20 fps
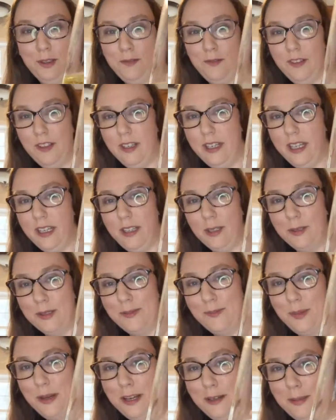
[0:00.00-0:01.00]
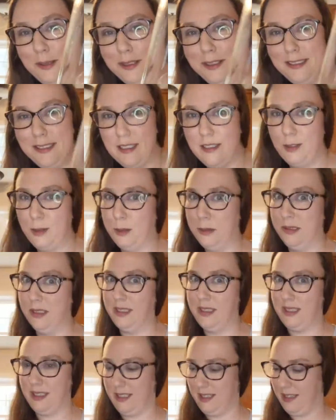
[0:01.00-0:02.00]
look at those bubbles. Oh, this
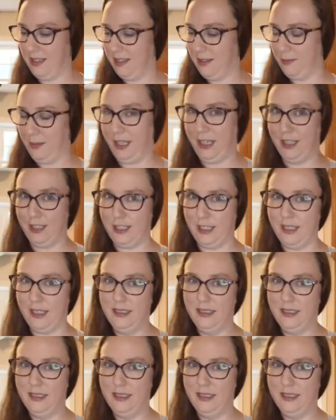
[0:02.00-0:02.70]
is gonna be good.